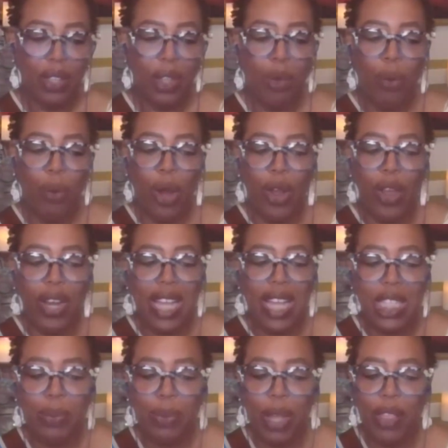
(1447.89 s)
The word
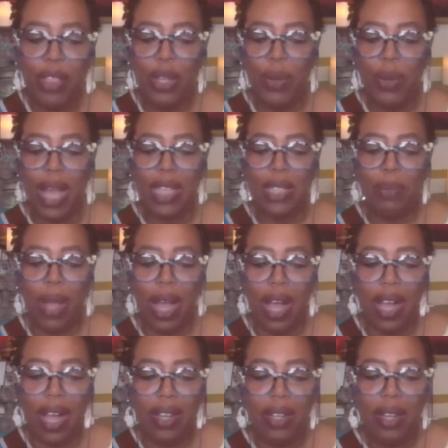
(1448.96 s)
is with you as
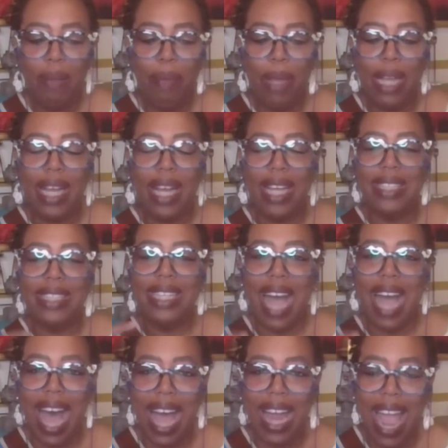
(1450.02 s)
well, because
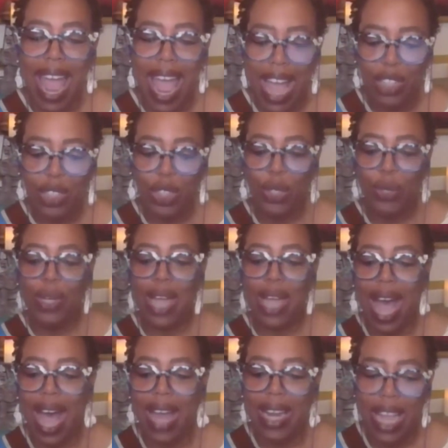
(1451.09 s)
God as you,
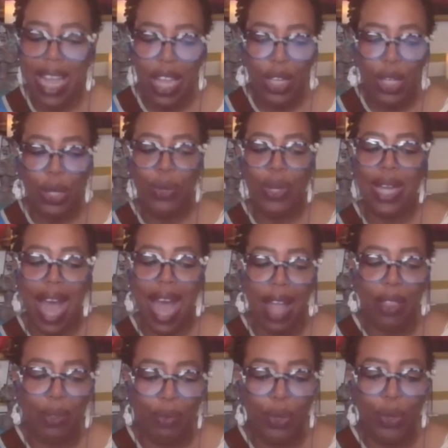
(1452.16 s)
God in you,
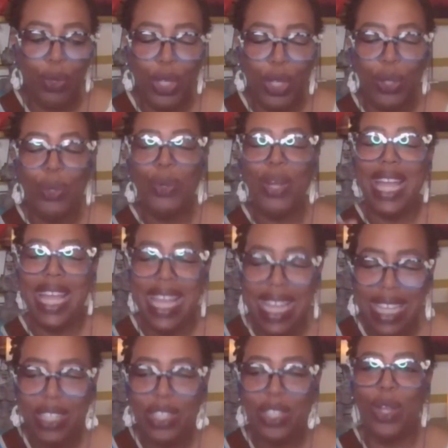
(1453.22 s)
God through you
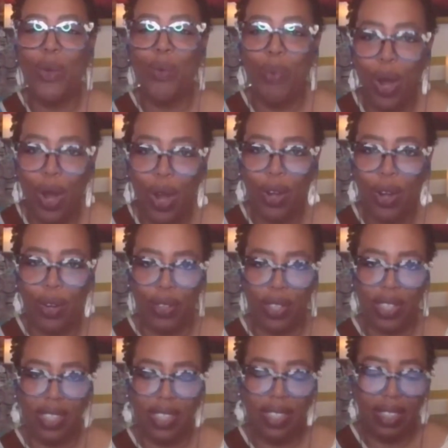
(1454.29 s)
is the word.
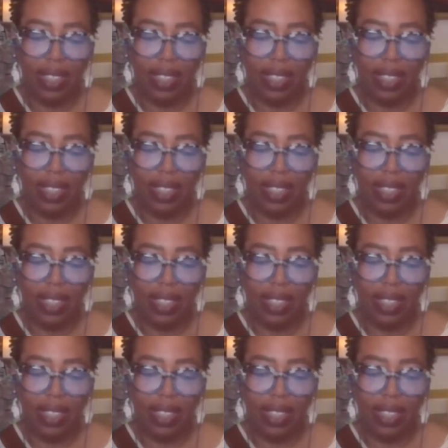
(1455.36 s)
